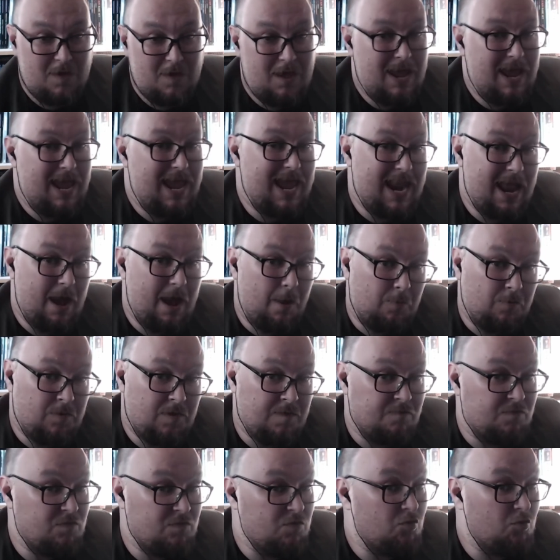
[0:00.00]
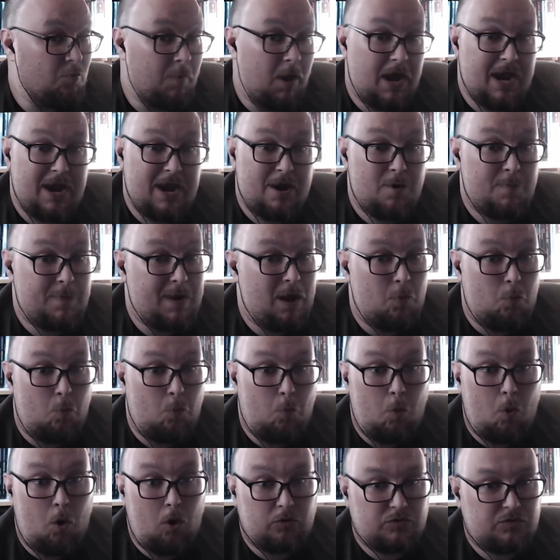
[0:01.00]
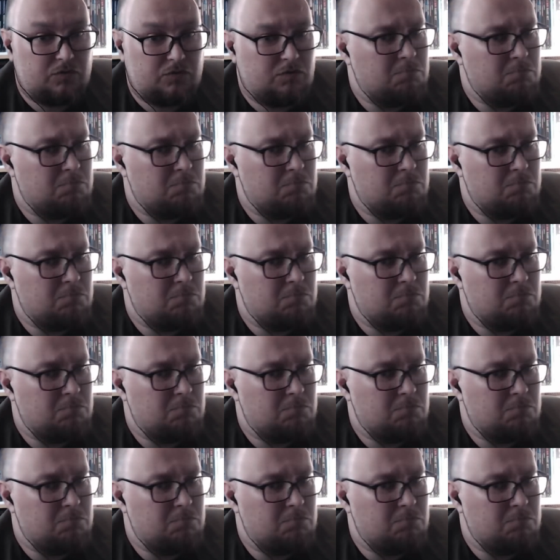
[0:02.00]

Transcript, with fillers: It helps give you some idea about what